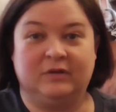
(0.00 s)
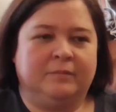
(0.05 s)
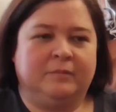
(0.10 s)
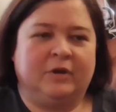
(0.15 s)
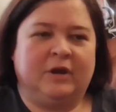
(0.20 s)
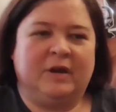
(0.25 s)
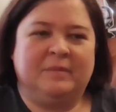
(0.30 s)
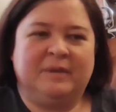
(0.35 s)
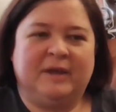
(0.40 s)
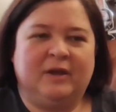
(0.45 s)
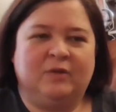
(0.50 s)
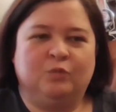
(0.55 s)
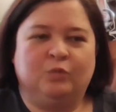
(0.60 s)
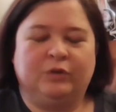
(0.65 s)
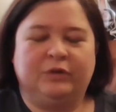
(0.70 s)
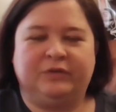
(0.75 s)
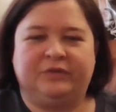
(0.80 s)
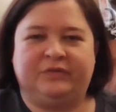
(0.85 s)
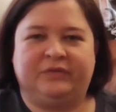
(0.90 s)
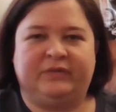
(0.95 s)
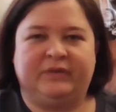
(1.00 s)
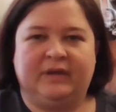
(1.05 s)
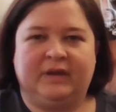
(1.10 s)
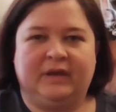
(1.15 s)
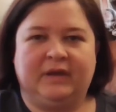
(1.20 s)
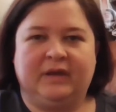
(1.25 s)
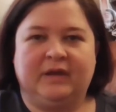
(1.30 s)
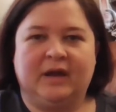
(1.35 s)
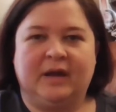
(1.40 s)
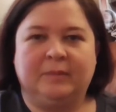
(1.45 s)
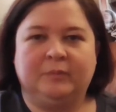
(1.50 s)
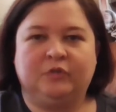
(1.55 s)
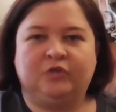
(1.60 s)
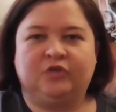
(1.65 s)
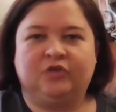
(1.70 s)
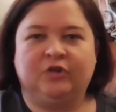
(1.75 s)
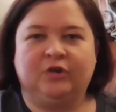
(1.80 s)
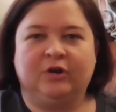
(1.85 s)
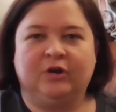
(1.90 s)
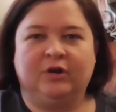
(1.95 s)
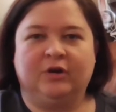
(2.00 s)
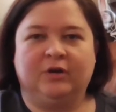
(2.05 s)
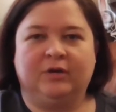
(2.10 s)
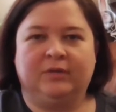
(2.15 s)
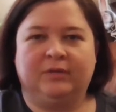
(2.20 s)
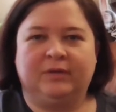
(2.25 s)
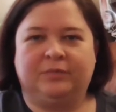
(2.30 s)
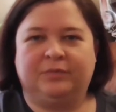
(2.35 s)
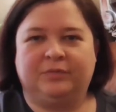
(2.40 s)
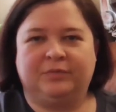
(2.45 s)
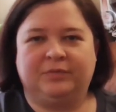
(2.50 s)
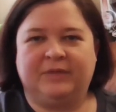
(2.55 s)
But I mean, we'll see. I'm sure